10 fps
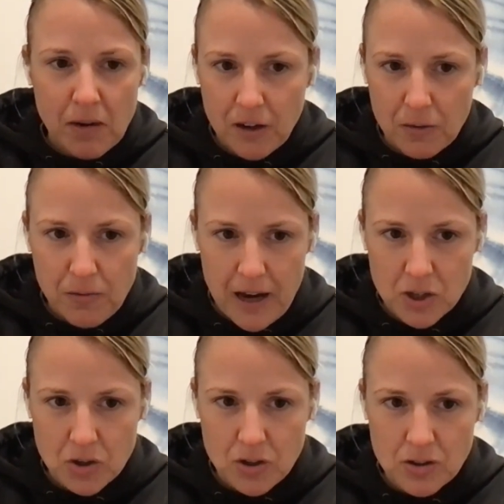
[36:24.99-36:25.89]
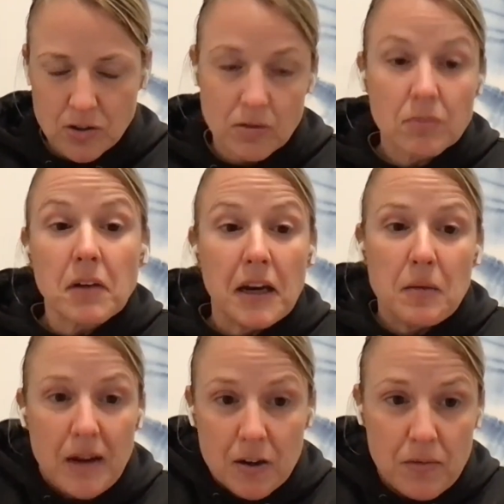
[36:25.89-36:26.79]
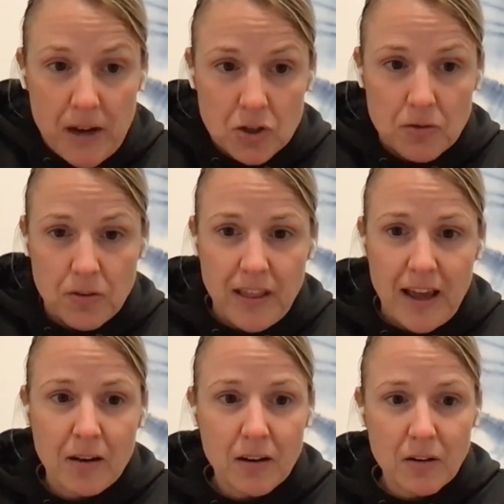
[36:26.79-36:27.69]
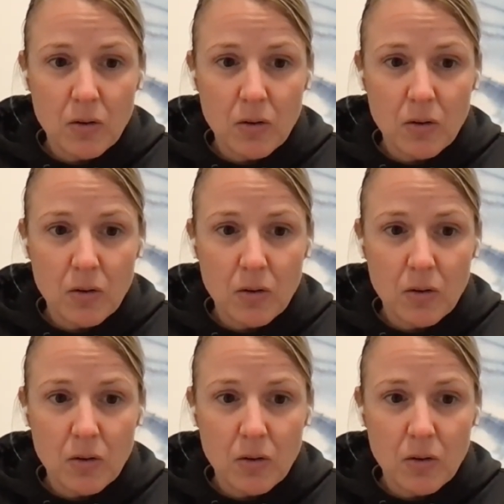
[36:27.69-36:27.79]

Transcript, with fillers: manufacturers or any manufacturer for that,